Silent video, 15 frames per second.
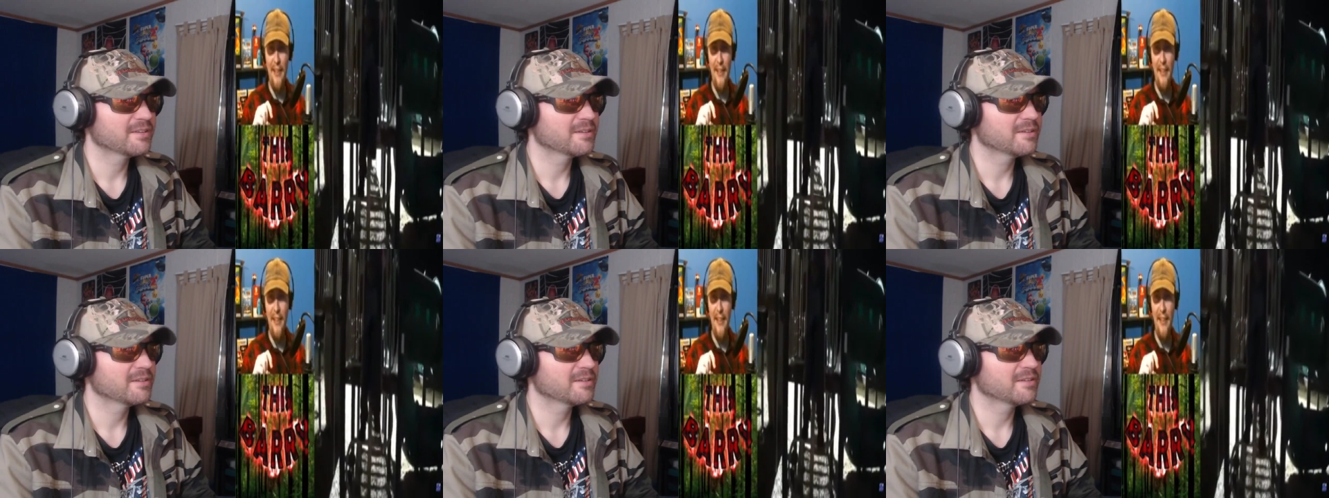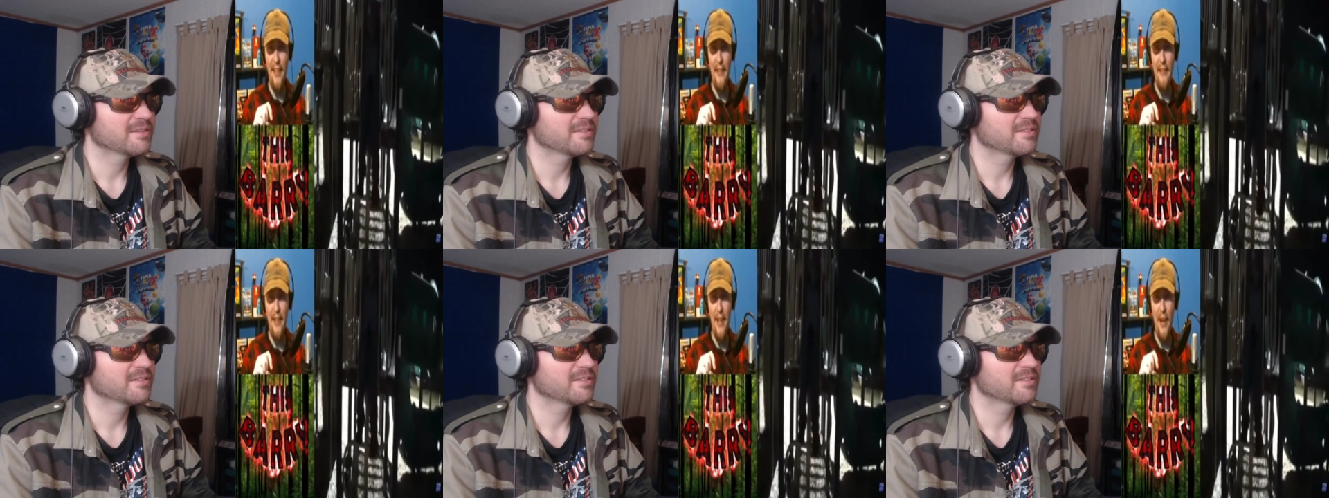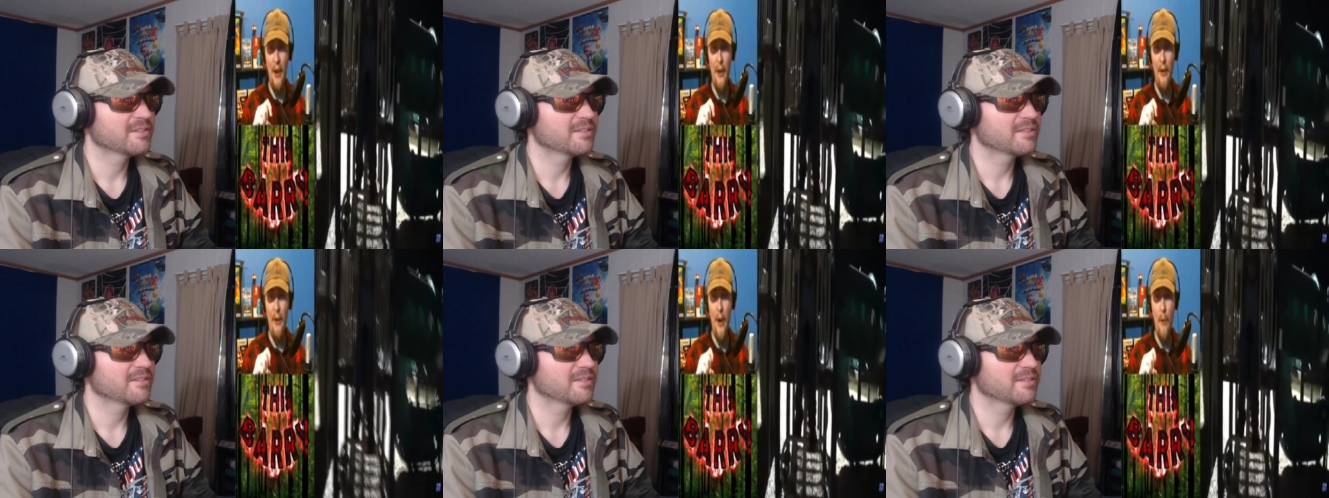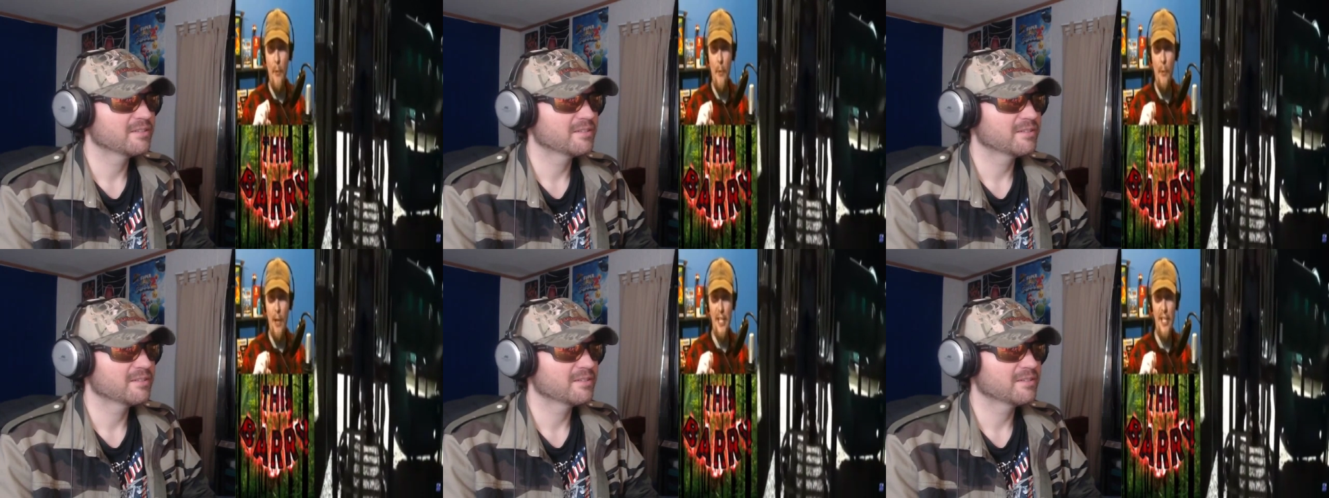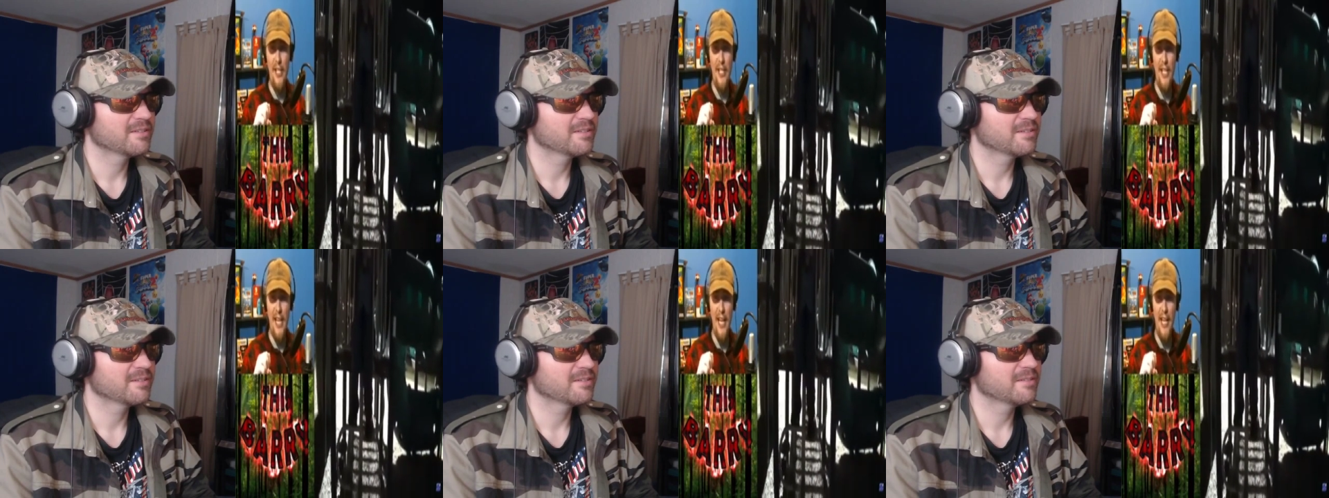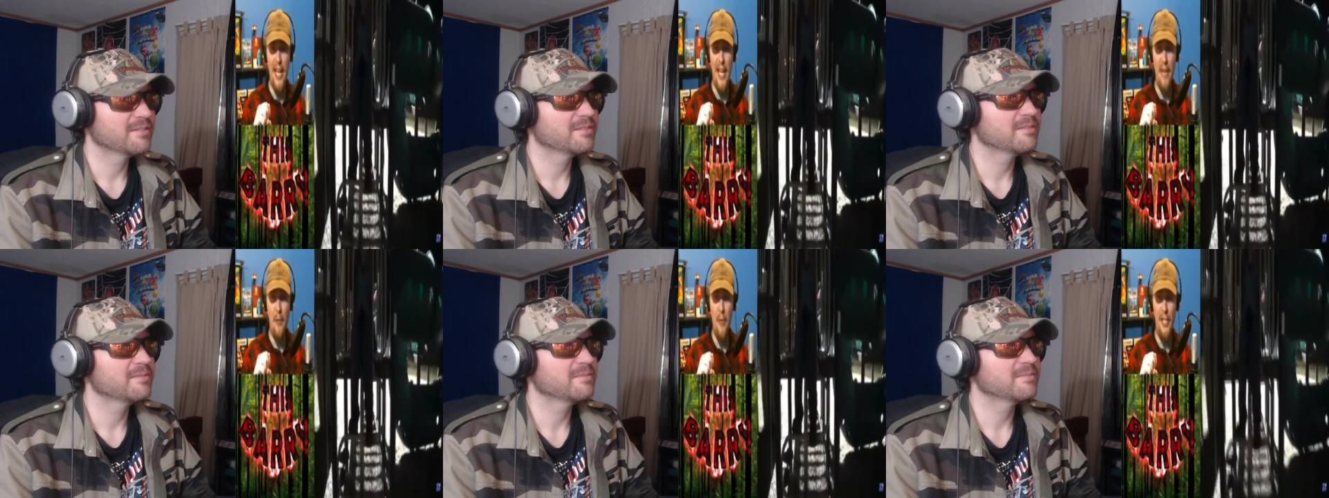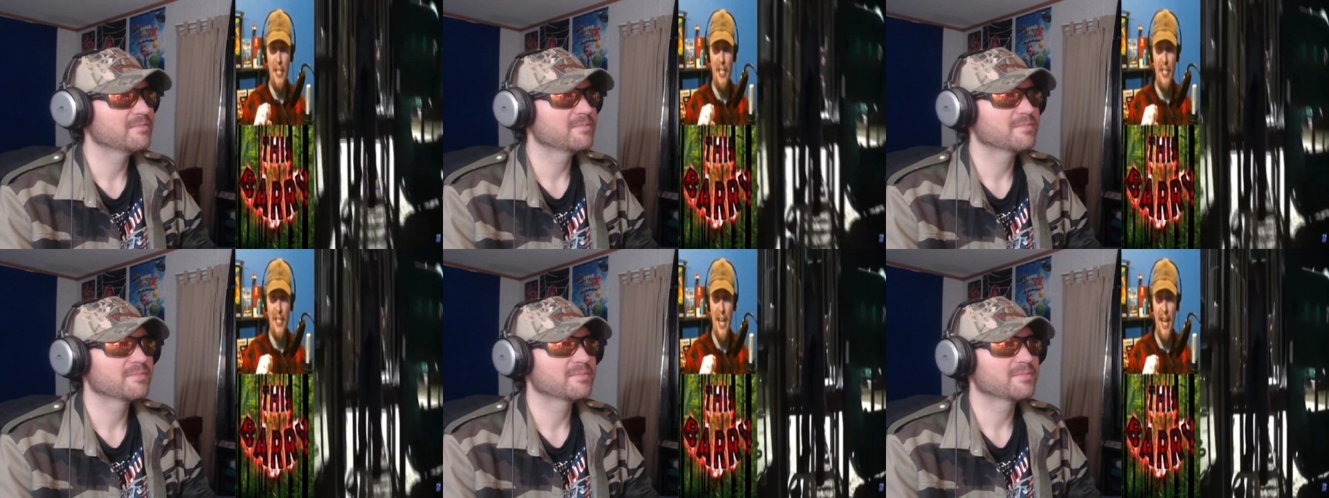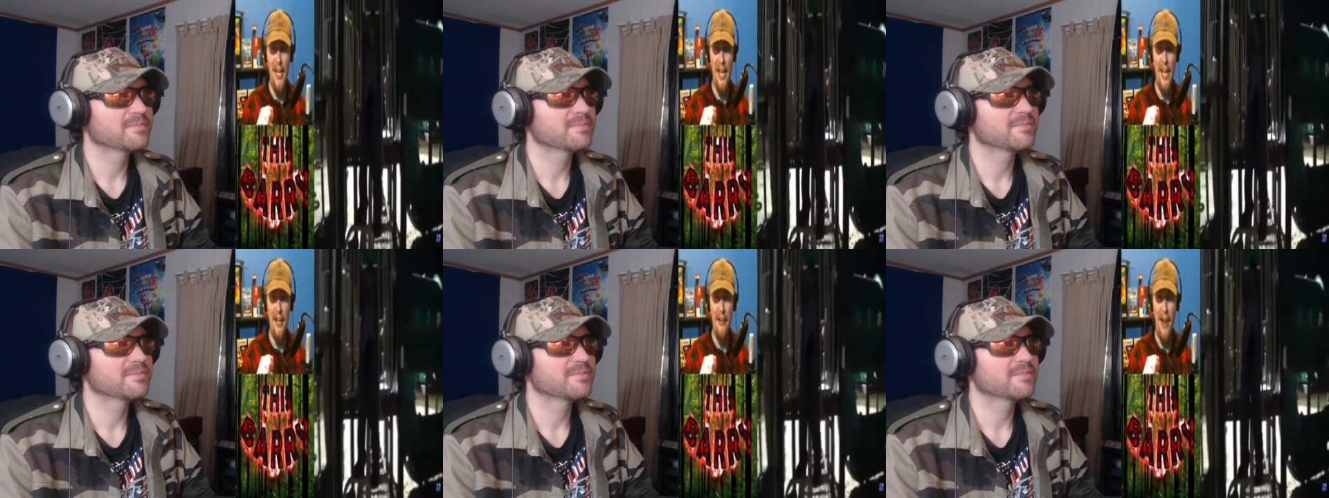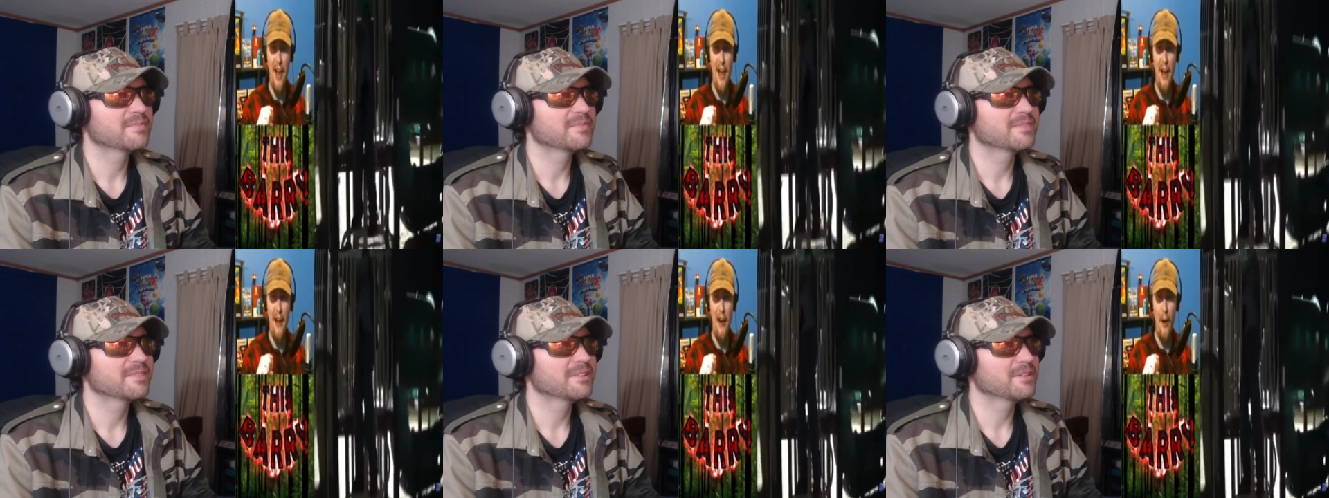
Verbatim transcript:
Speaker 1: we're. Here we go. Here we watch this technique. You. Watch this technique right here.